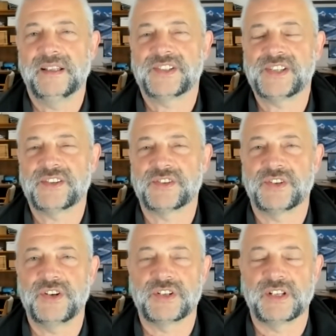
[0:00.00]
The sensors
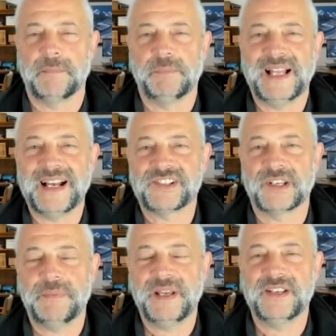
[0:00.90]
are usually a
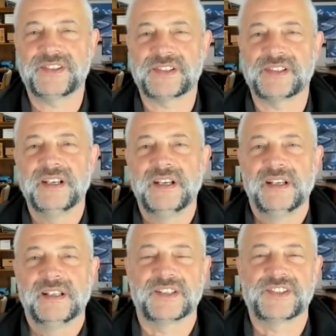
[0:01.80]
plastic piece
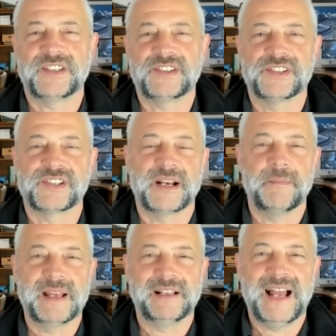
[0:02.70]
that sits inside a
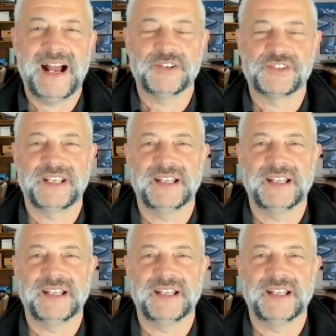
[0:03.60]
metal housing.